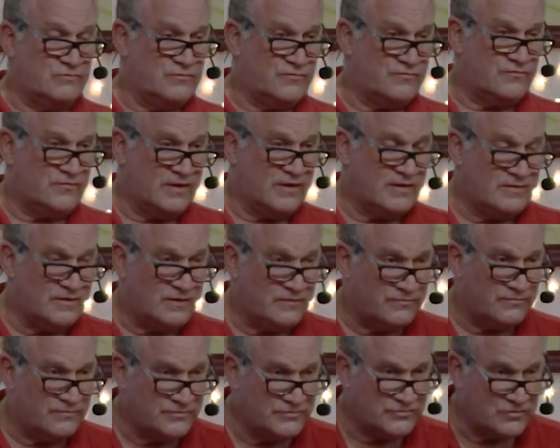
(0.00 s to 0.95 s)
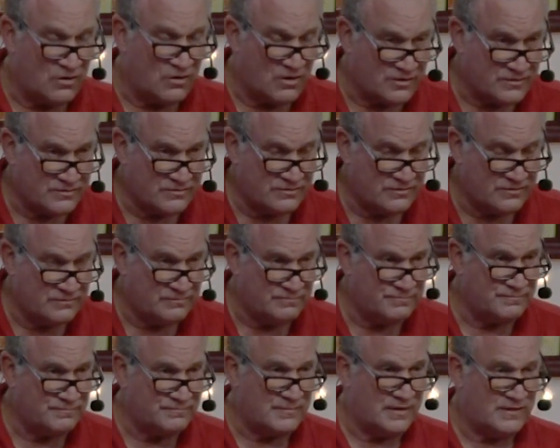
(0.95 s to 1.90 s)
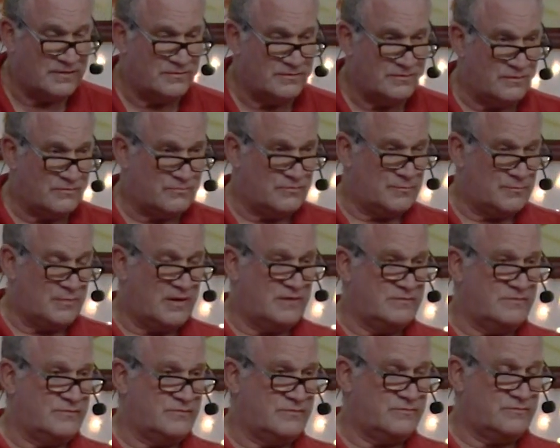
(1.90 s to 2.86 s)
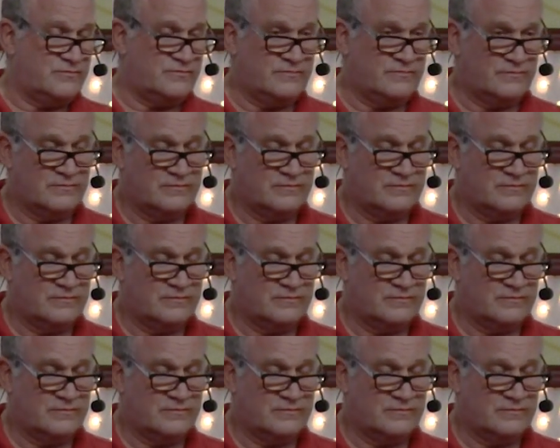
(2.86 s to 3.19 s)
you're afraid of, sharks and, I don't know, spiders.